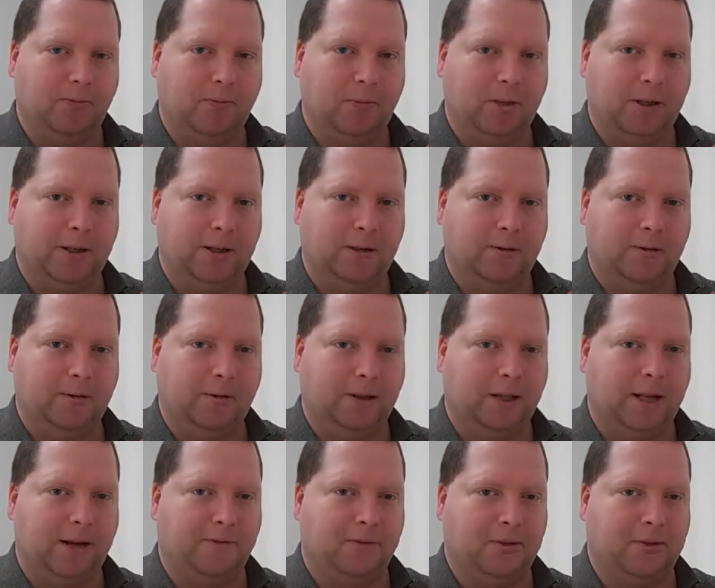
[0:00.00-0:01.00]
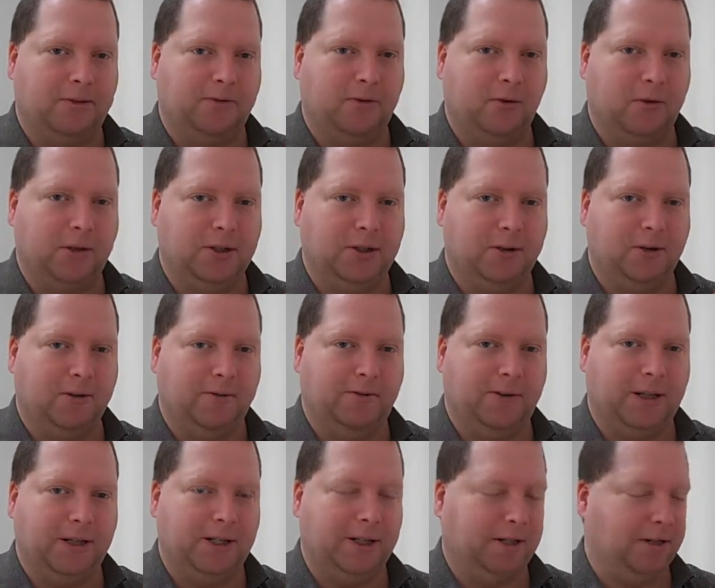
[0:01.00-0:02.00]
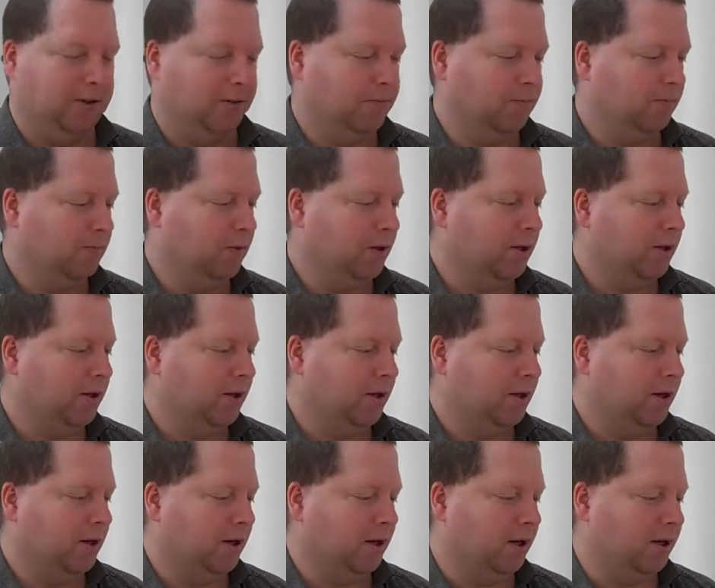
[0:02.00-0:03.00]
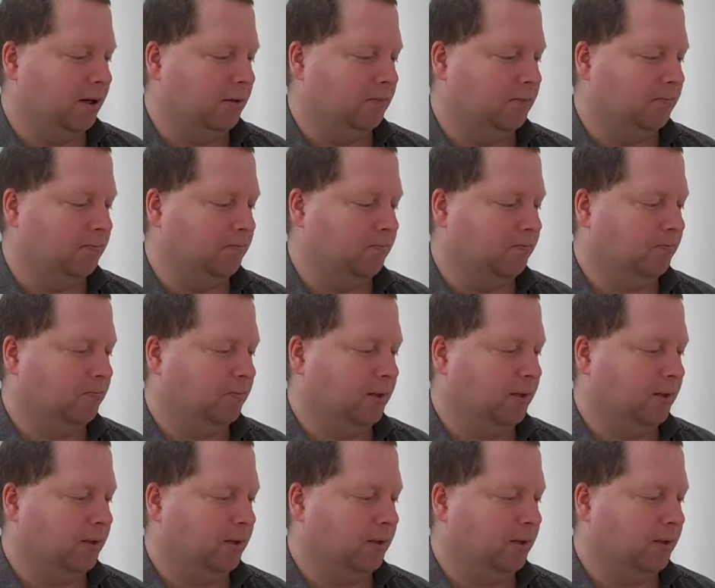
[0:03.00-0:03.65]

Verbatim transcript: what levels of noise are affecting you. Um,